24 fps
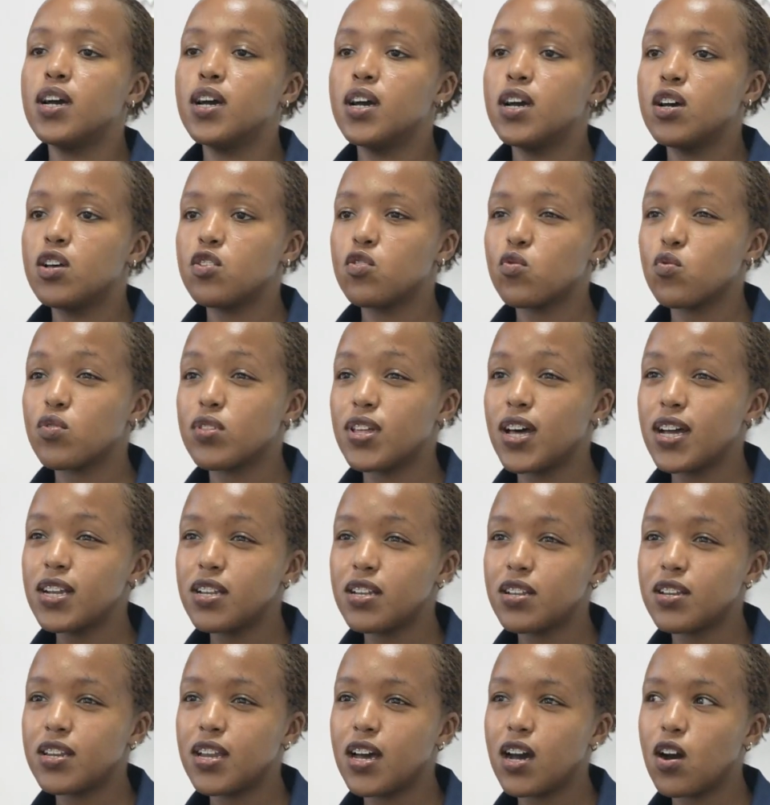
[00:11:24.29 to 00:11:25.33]
So
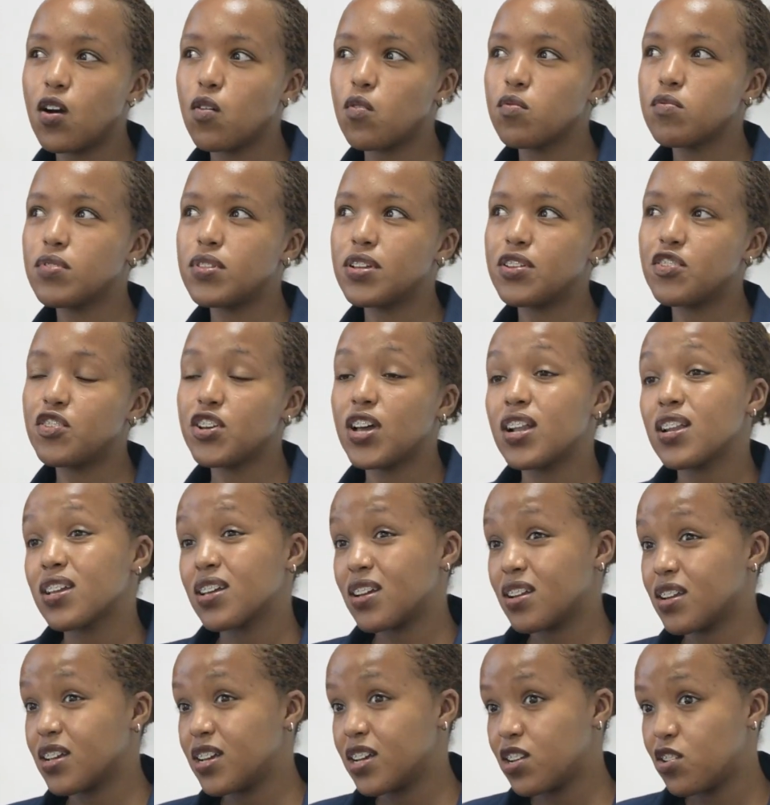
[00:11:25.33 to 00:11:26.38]
that now the child
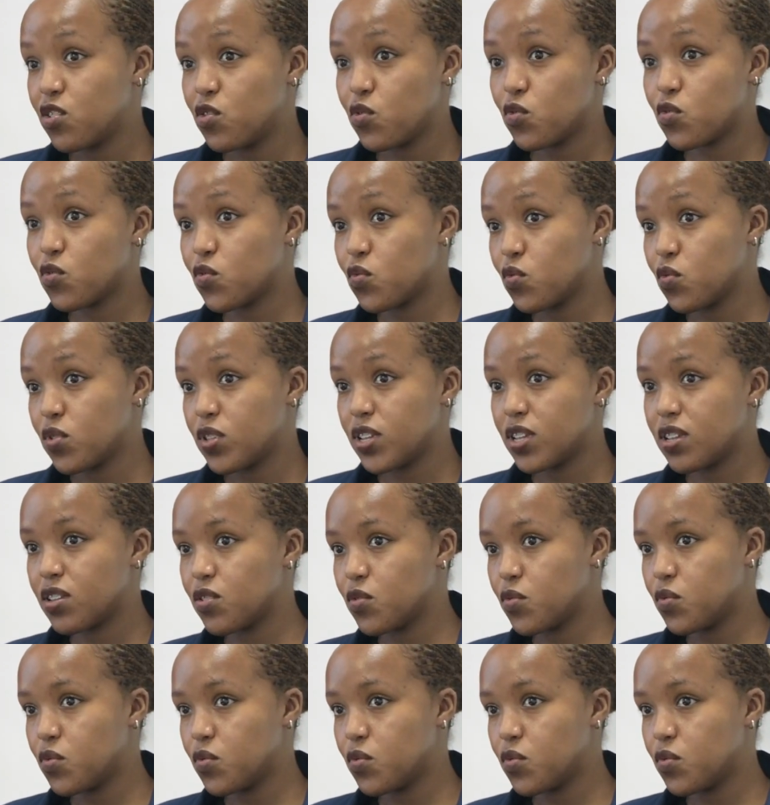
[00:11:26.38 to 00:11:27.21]
can get used to this,